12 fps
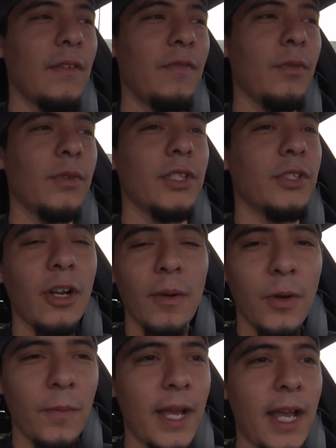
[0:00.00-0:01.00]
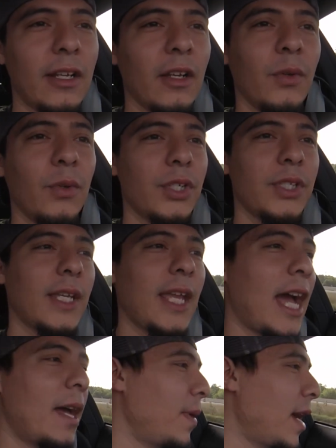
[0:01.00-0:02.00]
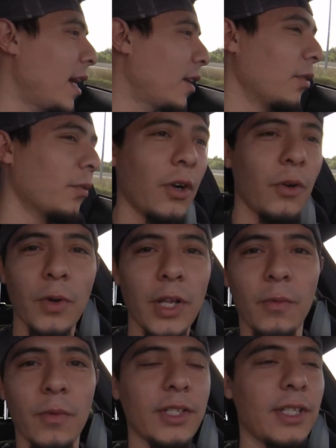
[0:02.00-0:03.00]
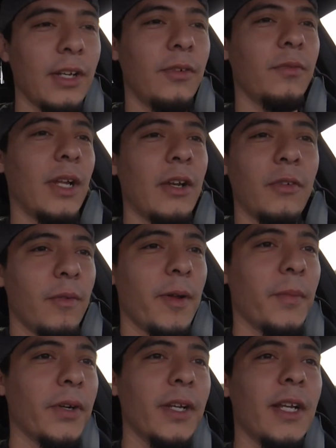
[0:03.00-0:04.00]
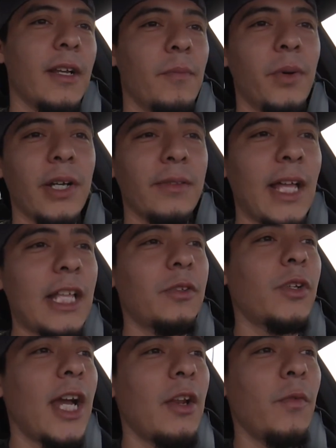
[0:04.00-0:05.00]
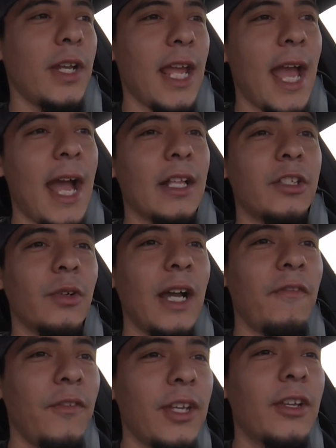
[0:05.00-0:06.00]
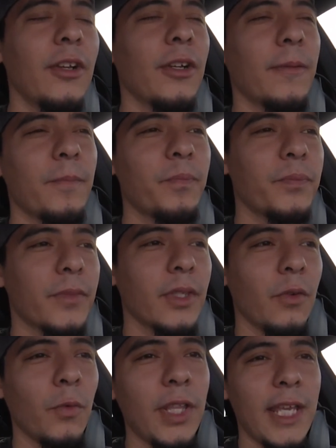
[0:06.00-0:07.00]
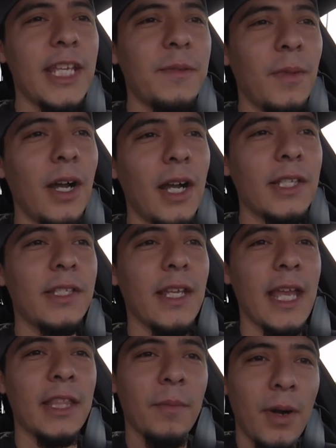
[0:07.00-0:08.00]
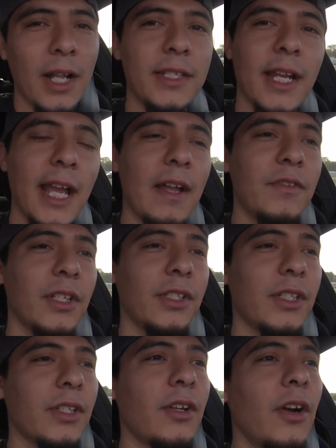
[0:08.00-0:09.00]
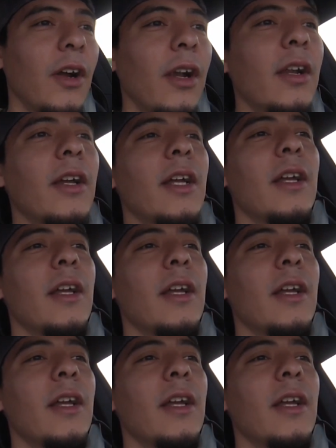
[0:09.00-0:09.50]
if it was a turbo back or if it was just a cat back or what it was. I don't remember. But that's kind of what he had. So I figure with his mods and the mods that I have done to the car,